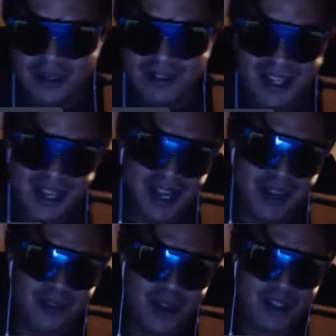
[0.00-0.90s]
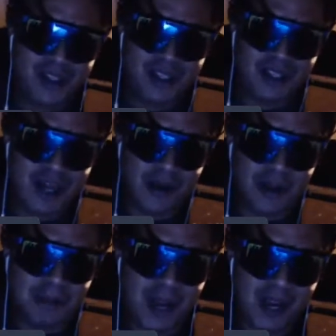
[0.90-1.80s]
TNA Wrestling is now
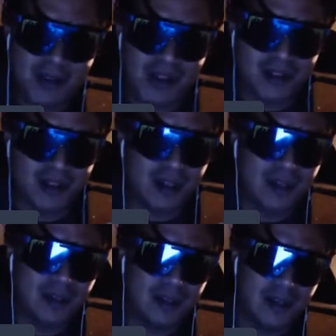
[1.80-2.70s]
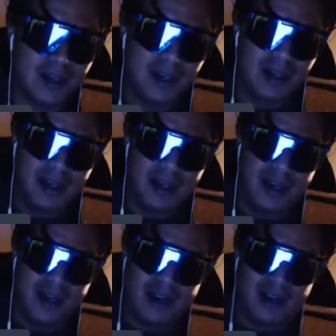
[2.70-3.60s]
Impact Wrestling.
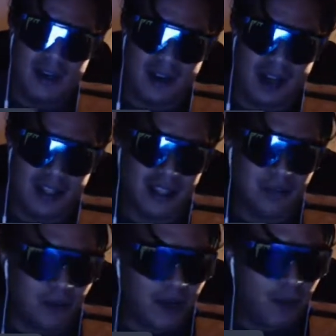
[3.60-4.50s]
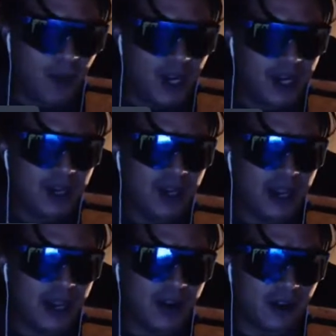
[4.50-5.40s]
I think Bray Wyatt
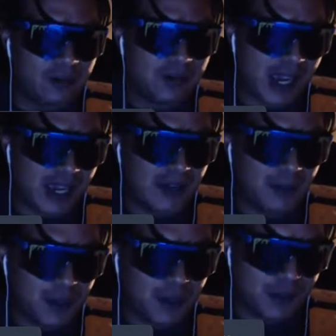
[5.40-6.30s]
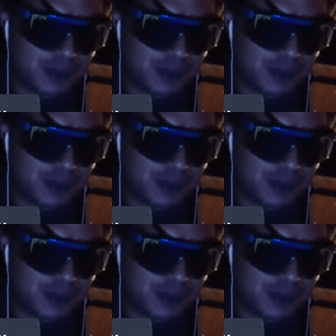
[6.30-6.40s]
and Titan, which was